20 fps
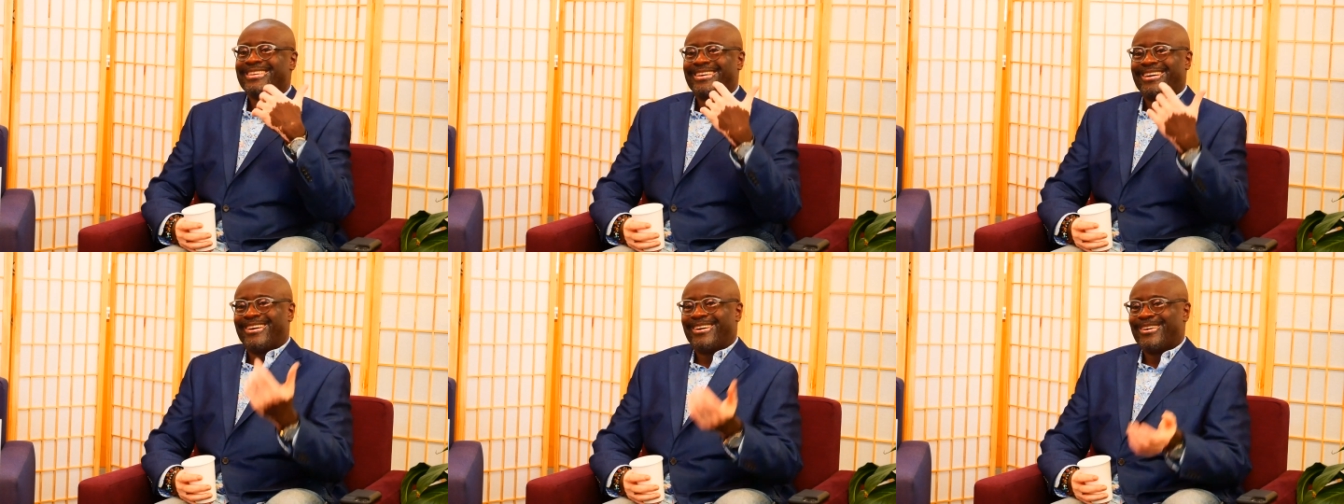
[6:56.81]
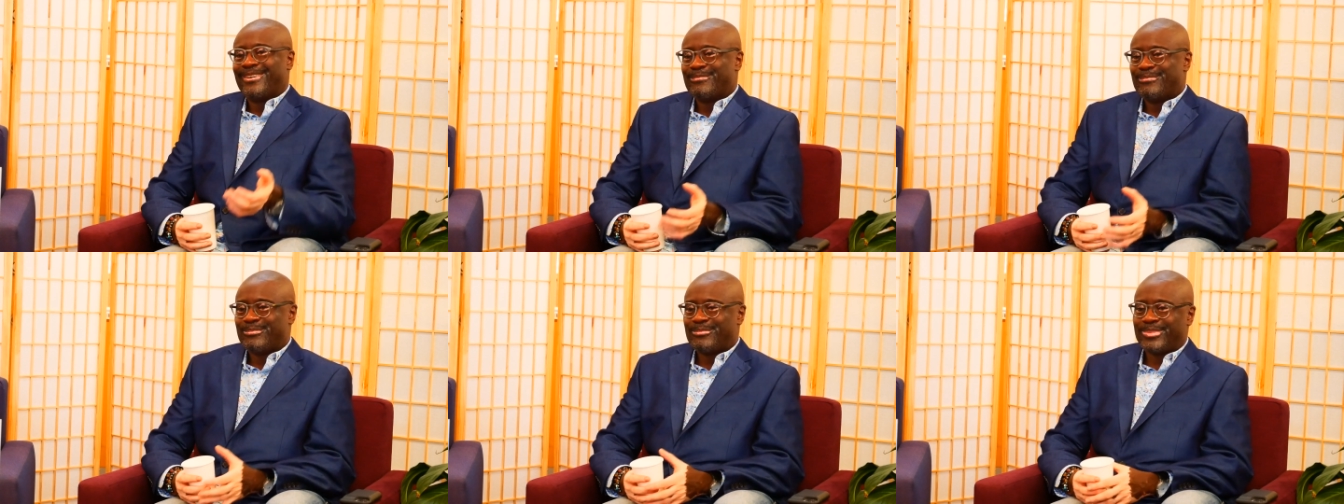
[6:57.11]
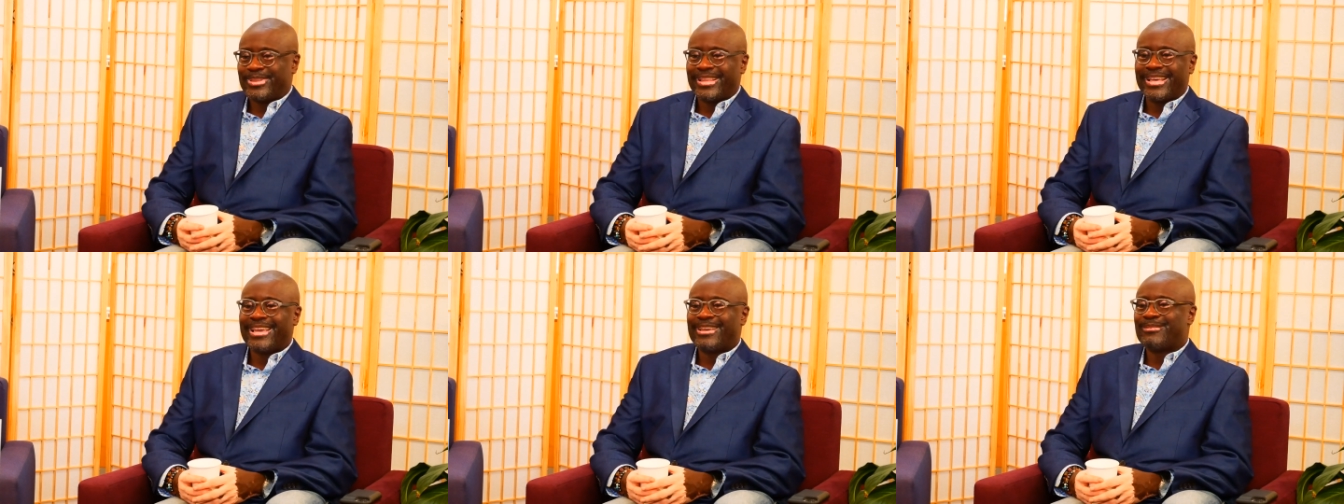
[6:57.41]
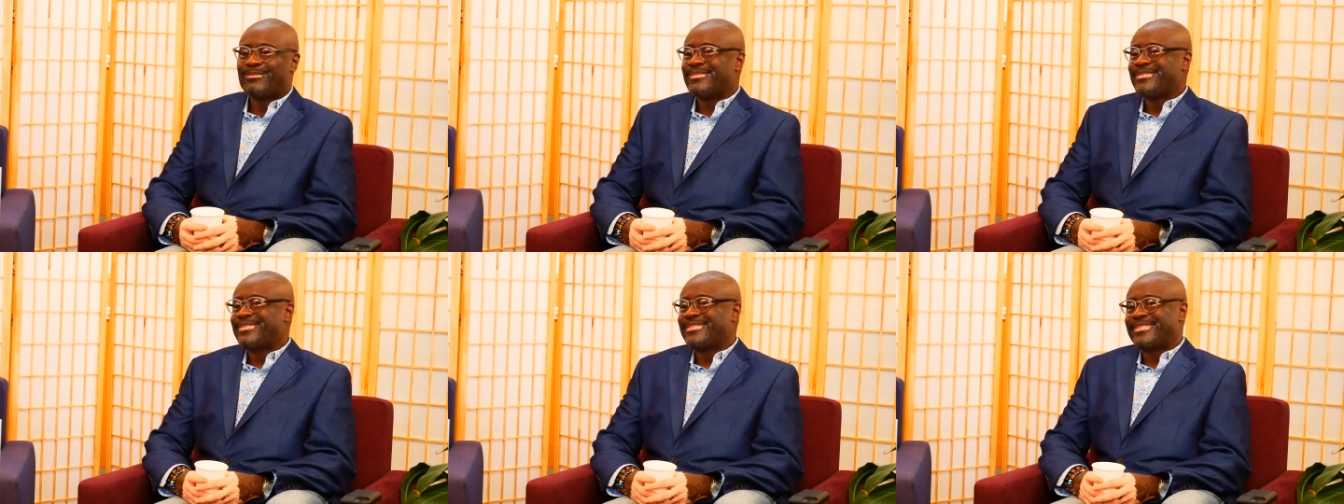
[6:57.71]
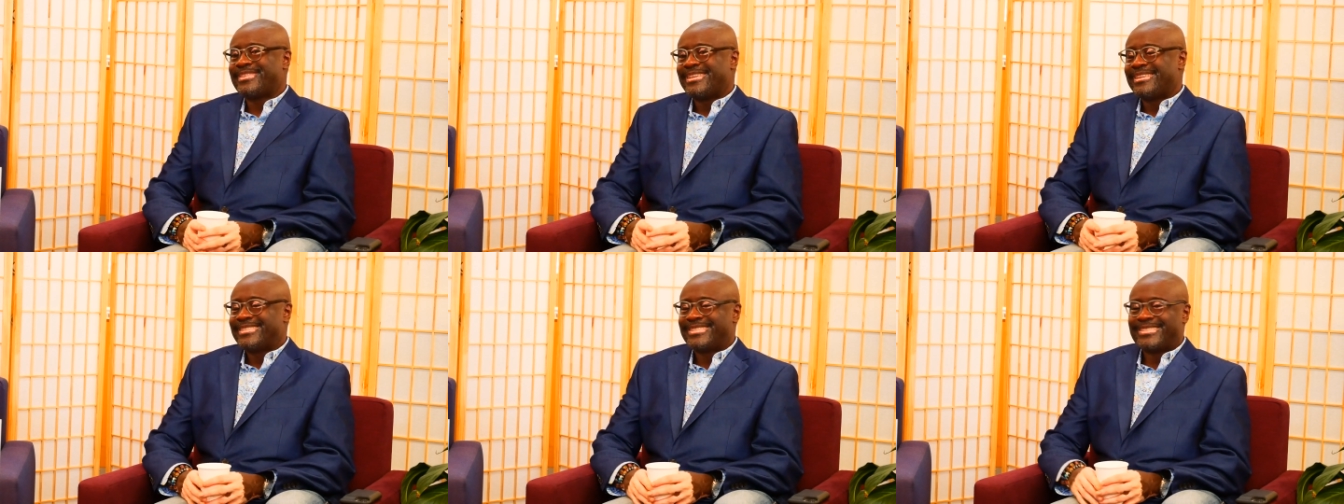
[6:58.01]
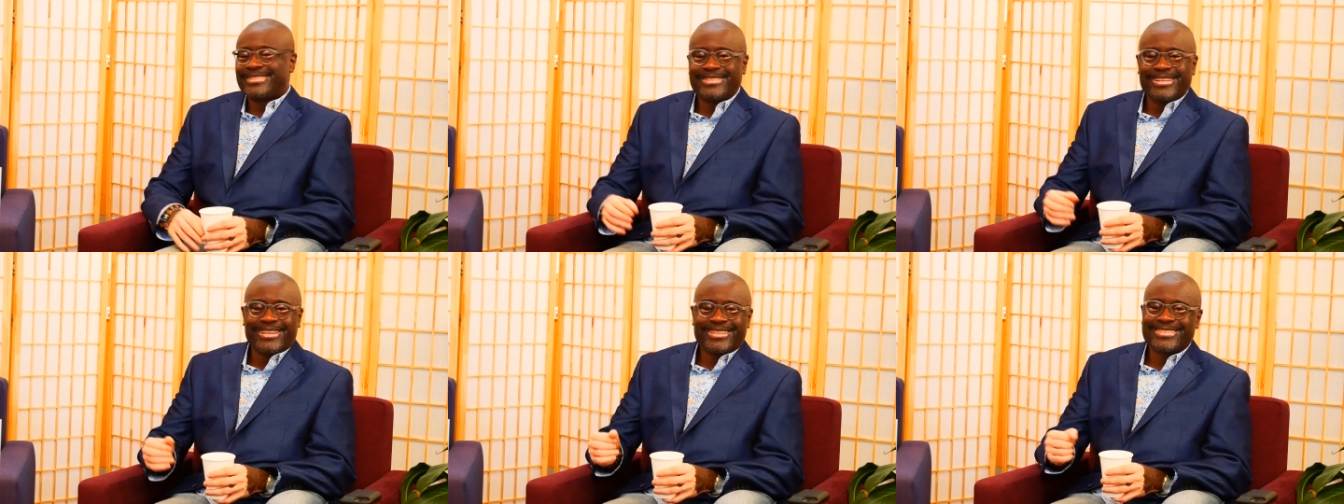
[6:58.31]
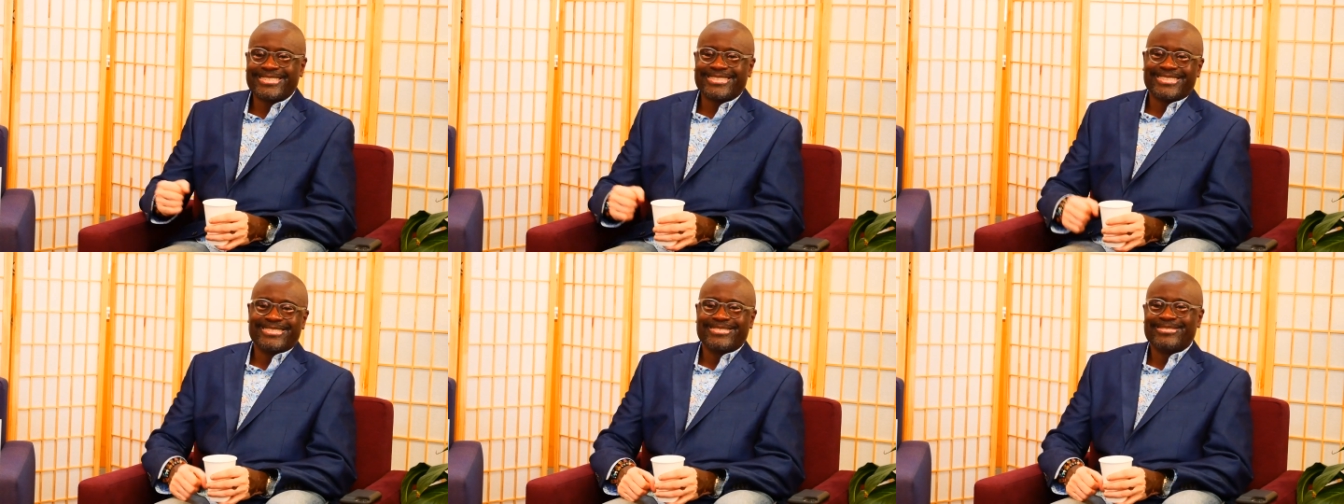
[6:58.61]
um, playing with
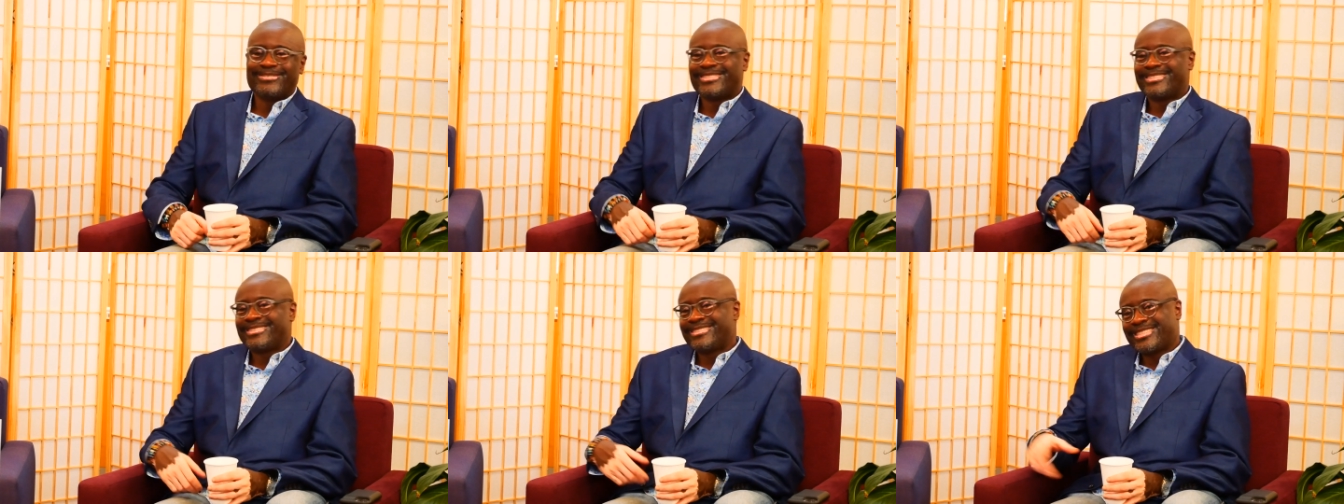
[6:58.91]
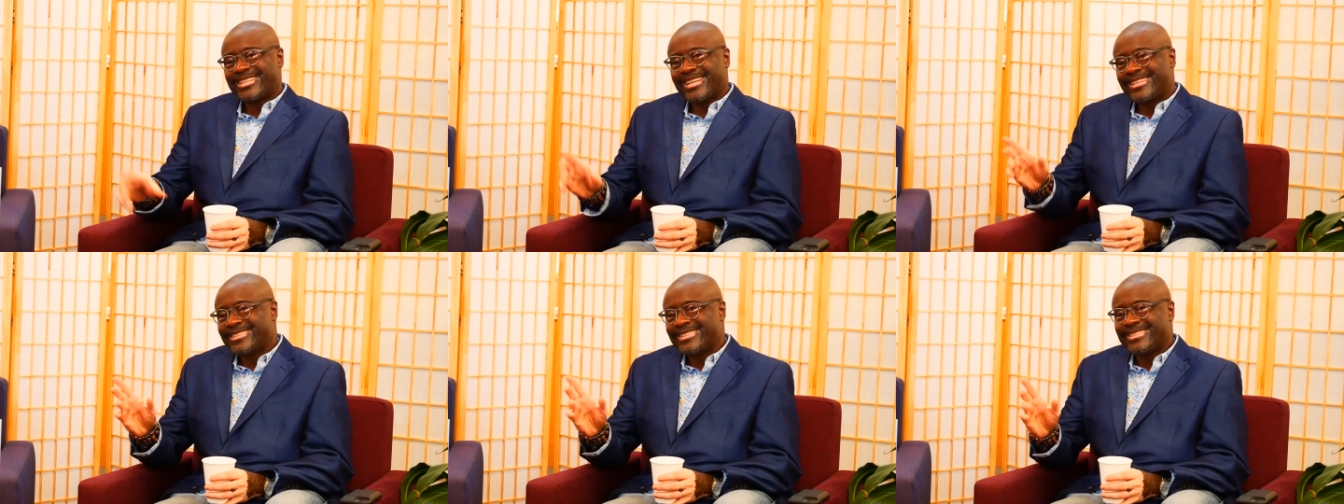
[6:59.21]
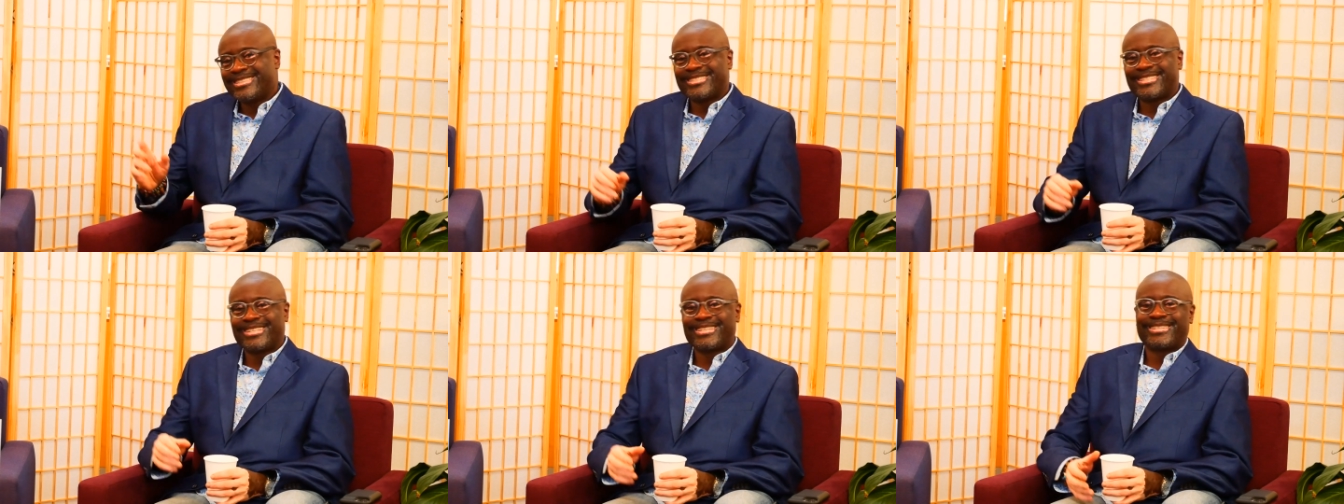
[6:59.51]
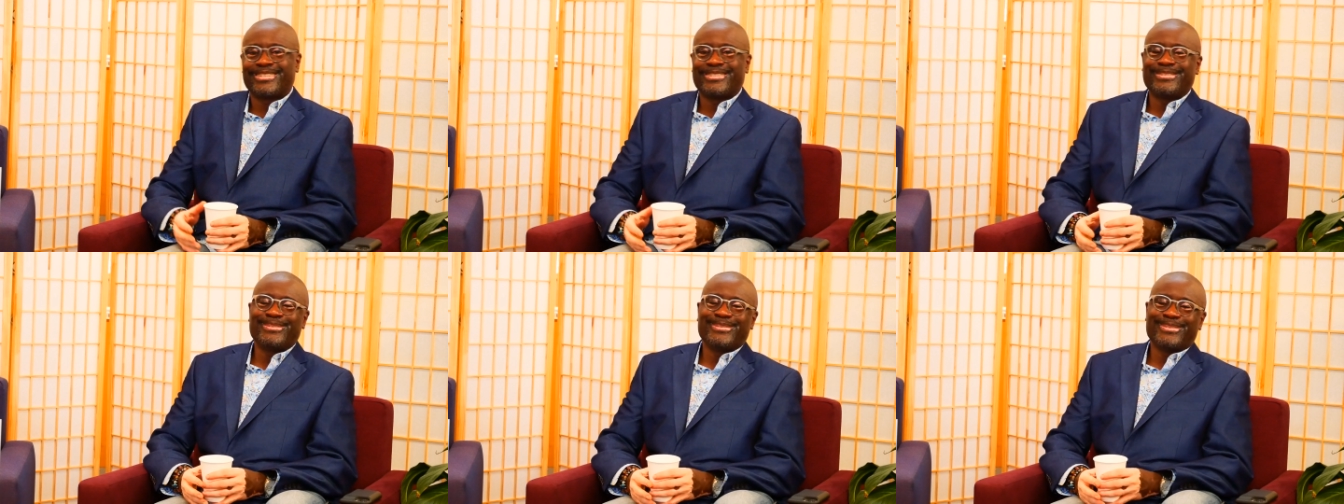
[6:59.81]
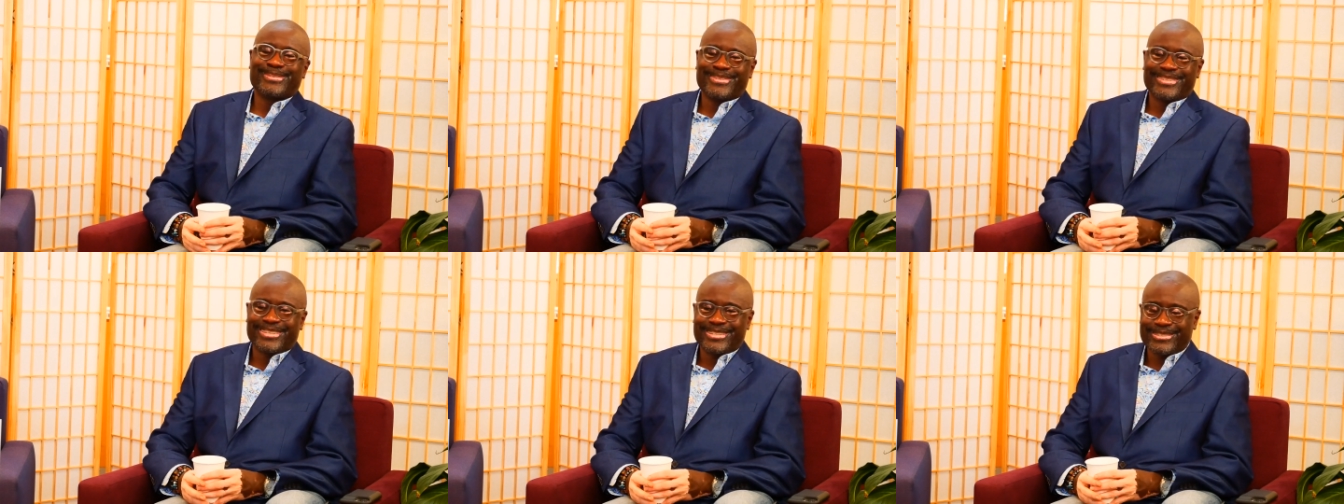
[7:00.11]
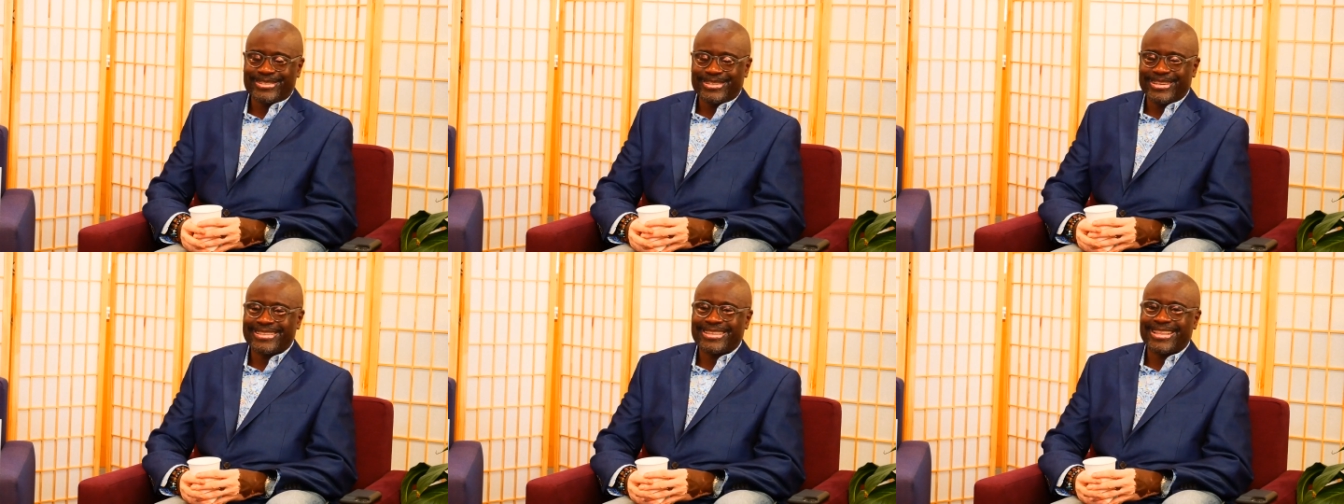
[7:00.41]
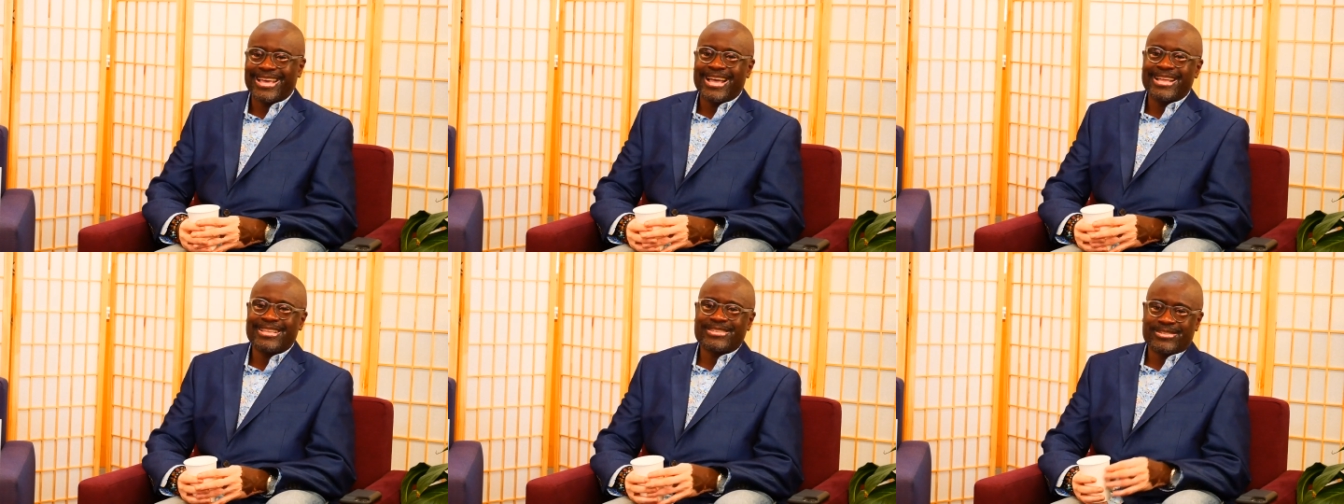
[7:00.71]
sticks and chasing chickens and things like
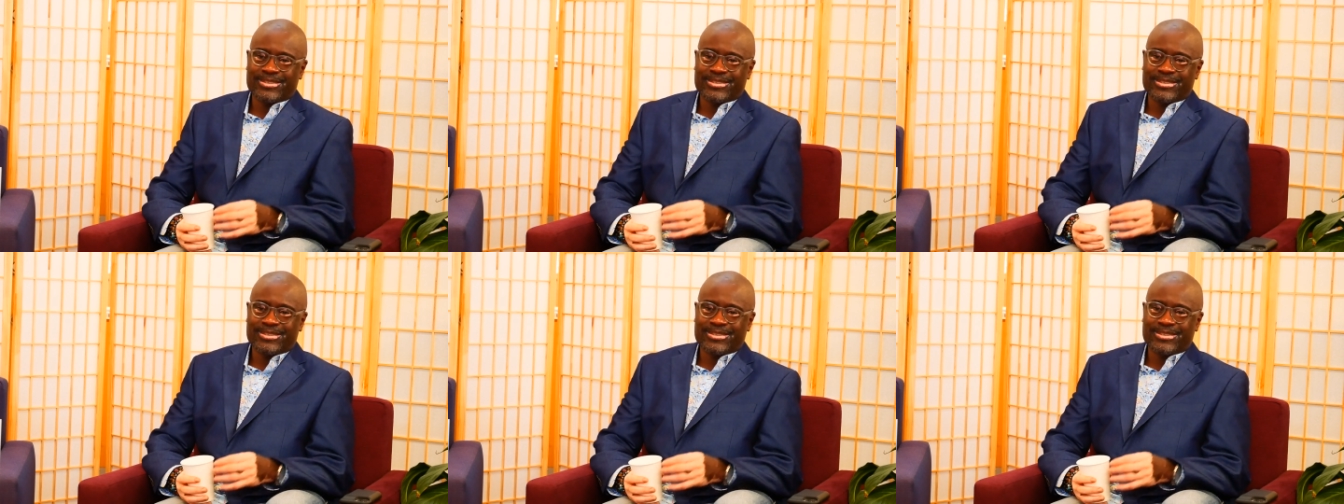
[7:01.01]
that.